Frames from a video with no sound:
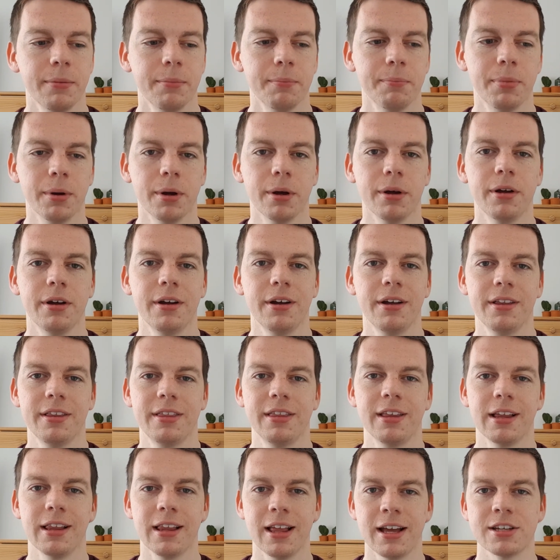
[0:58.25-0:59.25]
But
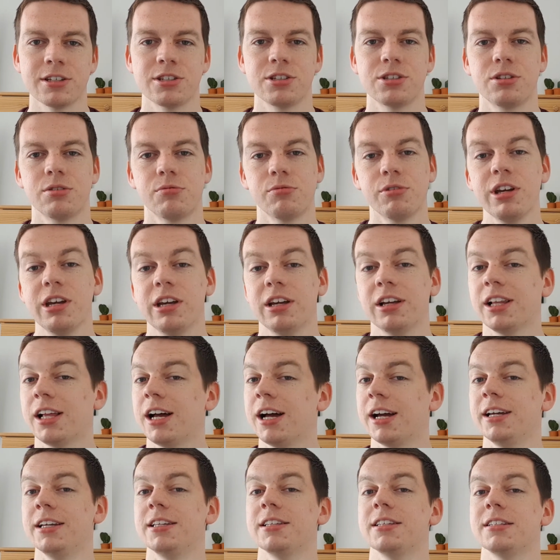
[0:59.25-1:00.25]
the last 3
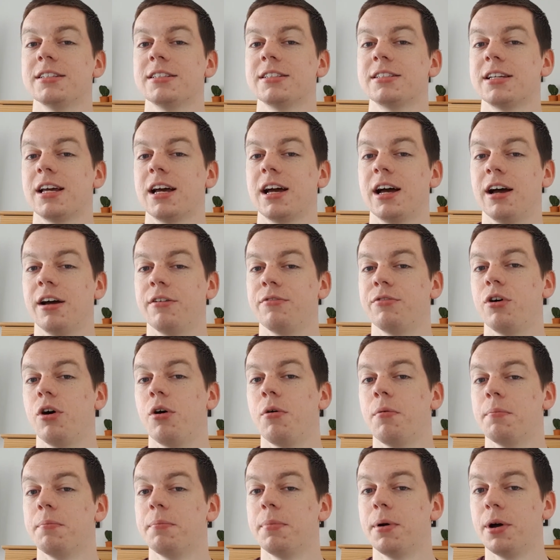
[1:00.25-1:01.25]
clients I've
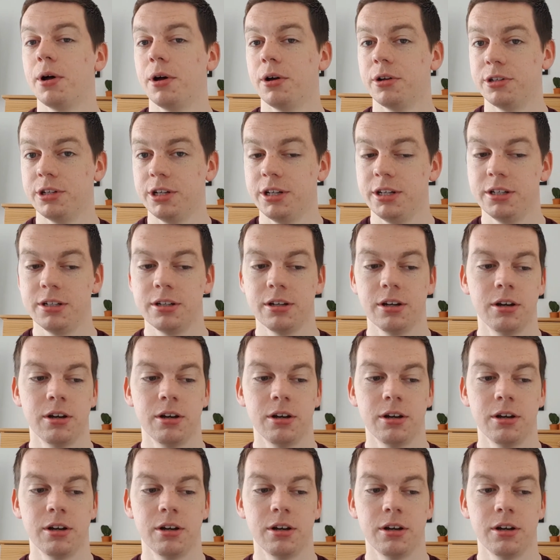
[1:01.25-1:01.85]
onboarded,